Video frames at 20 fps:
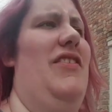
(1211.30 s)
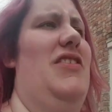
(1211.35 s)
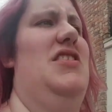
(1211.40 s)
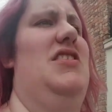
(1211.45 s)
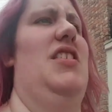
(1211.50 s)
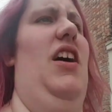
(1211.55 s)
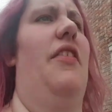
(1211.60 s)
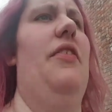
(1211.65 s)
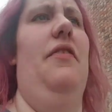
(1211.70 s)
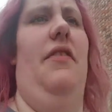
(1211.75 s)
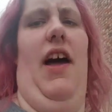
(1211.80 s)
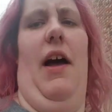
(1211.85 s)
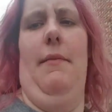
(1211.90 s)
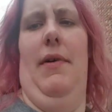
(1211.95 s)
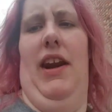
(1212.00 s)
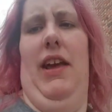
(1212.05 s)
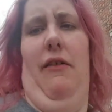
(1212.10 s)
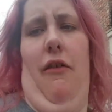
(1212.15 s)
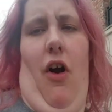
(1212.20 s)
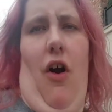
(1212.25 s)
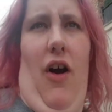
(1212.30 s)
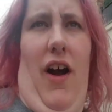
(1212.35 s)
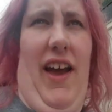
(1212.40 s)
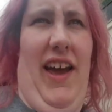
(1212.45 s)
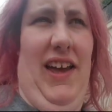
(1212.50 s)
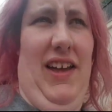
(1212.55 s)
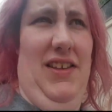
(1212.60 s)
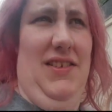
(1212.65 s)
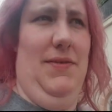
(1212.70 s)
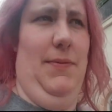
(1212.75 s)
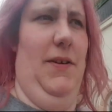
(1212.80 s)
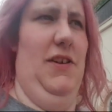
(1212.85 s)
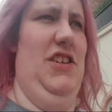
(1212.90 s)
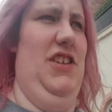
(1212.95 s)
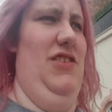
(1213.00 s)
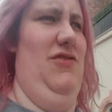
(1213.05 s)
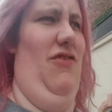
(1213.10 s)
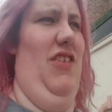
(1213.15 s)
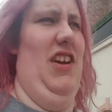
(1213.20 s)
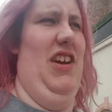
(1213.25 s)
So I haven't even done that many
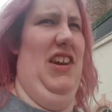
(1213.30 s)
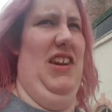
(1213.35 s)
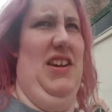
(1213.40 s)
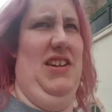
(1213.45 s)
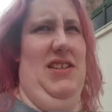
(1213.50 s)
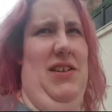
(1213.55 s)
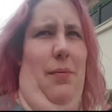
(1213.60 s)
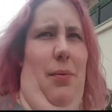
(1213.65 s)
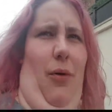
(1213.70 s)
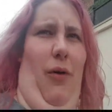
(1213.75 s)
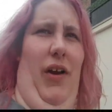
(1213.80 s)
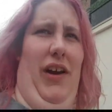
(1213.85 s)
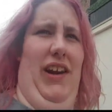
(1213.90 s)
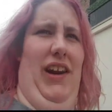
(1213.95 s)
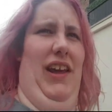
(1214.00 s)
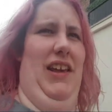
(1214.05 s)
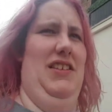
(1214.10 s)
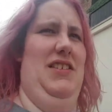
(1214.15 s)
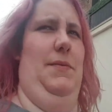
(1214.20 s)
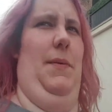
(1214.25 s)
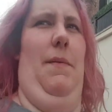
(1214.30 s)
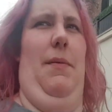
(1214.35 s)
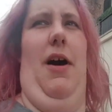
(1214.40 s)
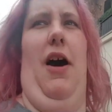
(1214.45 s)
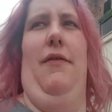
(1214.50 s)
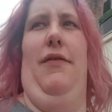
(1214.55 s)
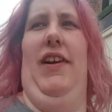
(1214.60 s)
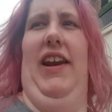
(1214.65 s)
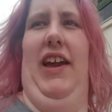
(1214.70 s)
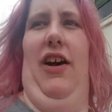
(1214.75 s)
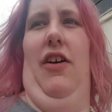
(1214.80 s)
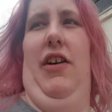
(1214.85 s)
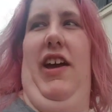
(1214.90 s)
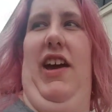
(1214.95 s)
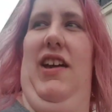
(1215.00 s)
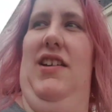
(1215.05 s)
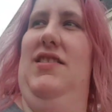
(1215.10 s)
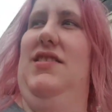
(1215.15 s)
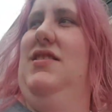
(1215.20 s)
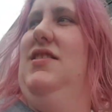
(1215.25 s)
rides, which is really disappointing, to be
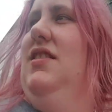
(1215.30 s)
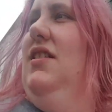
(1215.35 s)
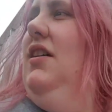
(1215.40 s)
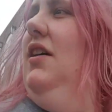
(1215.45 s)
perfectly